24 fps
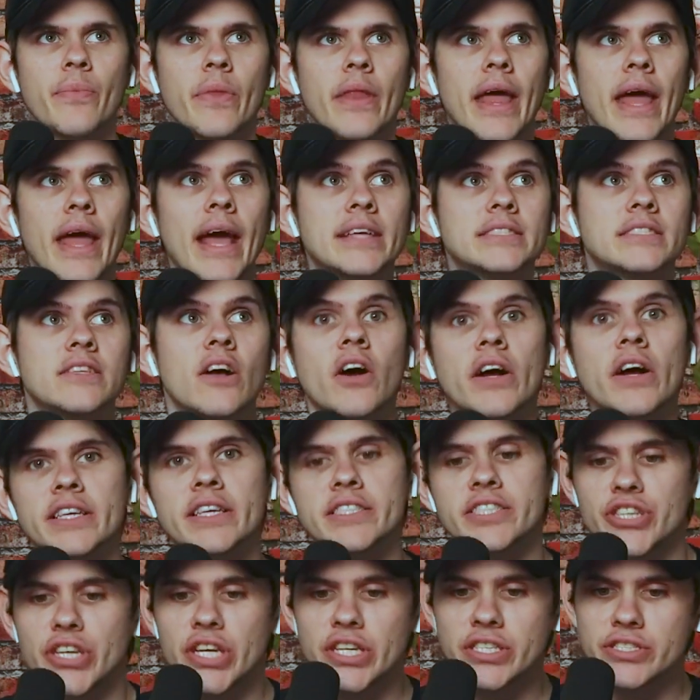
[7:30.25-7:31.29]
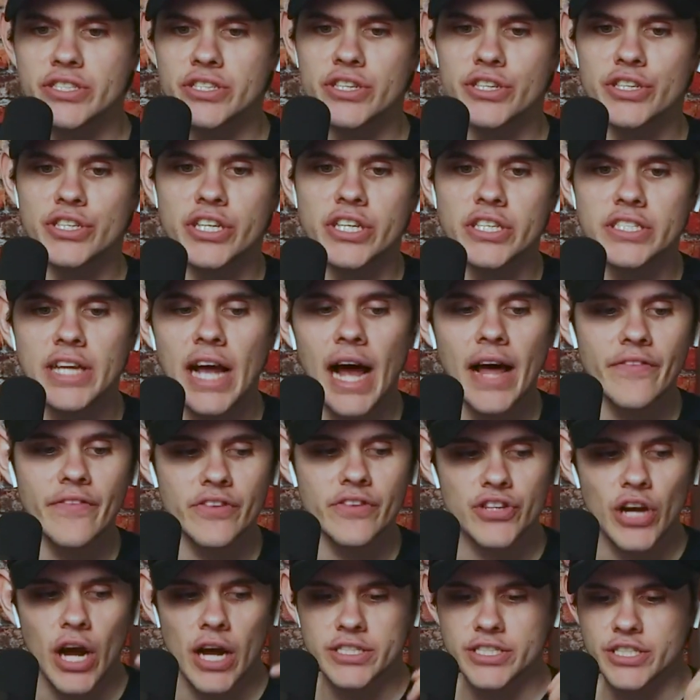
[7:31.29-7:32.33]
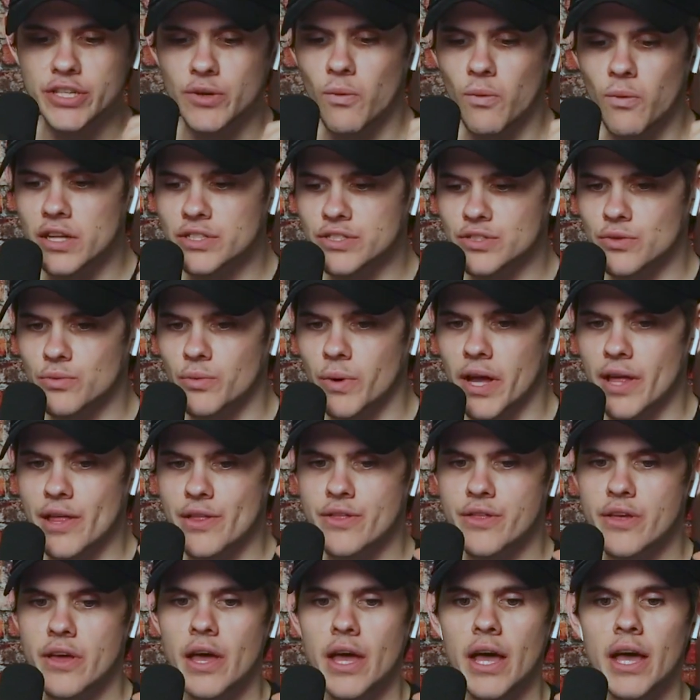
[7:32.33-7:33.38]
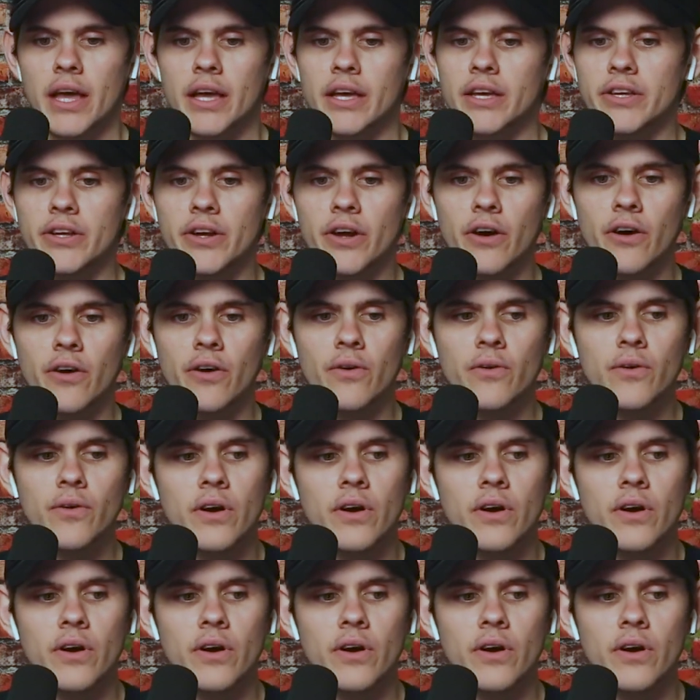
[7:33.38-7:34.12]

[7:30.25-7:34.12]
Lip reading: as long as she's got the shot she wants with, the